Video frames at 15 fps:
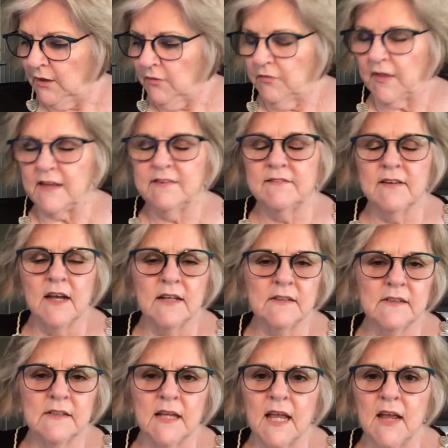They
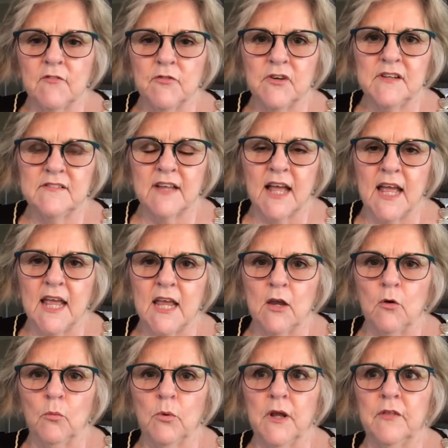started every
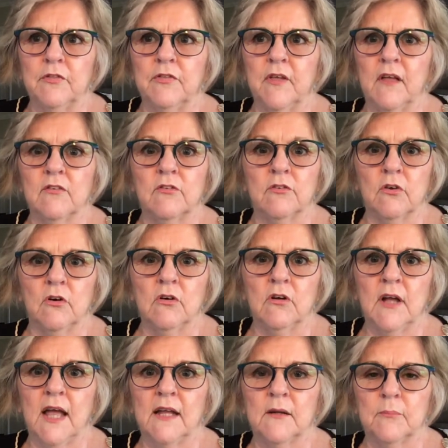day with a
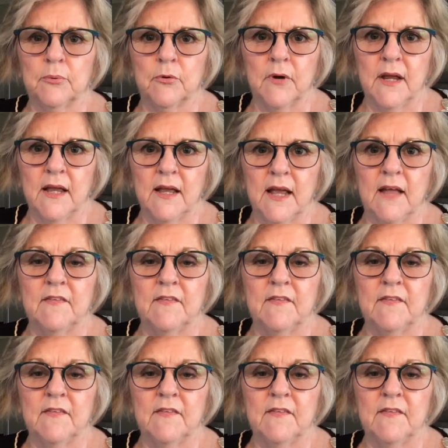song and a prayer,